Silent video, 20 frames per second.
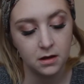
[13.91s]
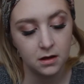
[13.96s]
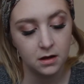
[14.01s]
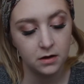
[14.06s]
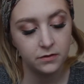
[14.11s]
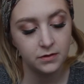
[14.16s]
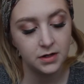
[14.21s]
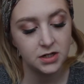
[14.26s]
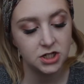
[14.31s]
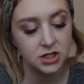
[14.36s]

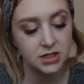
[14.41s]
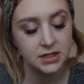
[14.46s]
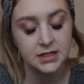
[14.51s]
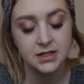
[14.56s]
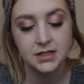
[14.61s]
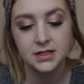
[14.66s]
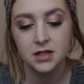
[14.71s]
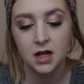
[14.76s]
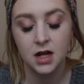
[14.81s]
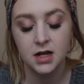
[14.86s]
originally
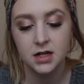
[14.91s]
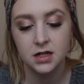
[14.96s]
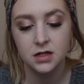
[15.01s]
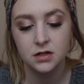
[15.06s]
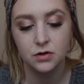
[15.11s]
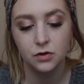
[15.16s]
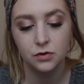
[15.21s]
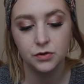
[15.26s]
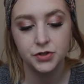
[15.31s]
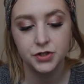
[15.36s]
decided
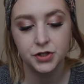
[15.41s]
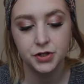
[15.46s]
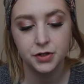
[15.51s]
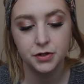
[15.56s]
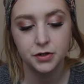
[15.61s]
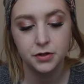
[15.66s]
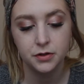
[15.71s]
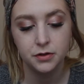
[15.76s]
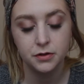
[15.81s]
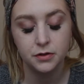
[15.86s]
not
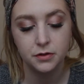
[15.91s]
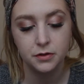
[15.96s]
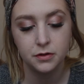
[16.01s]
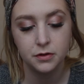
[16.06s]
to